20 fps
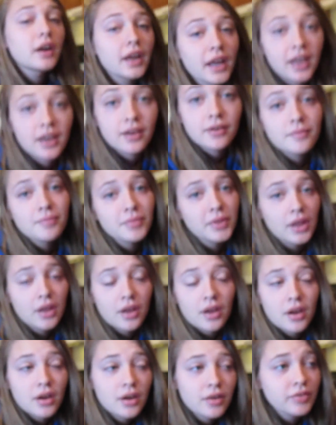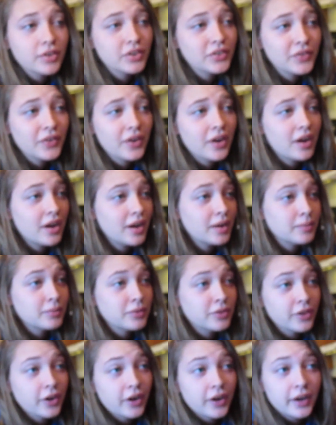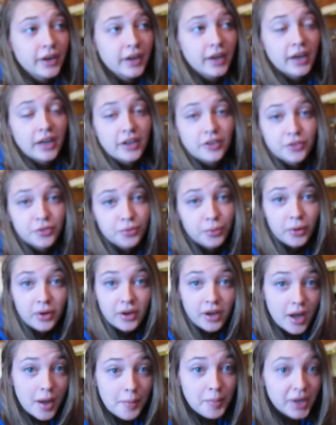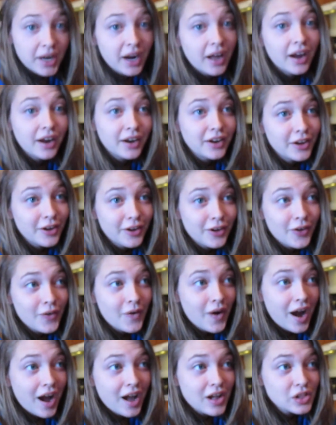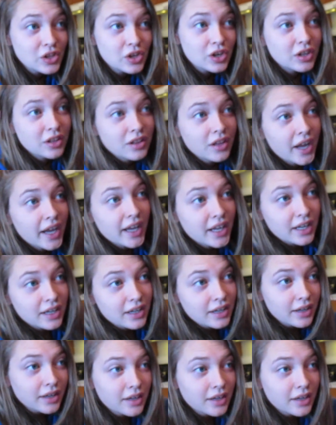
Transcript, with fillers: Okay, first of all, I'm sorry. I just woke up and I know I look like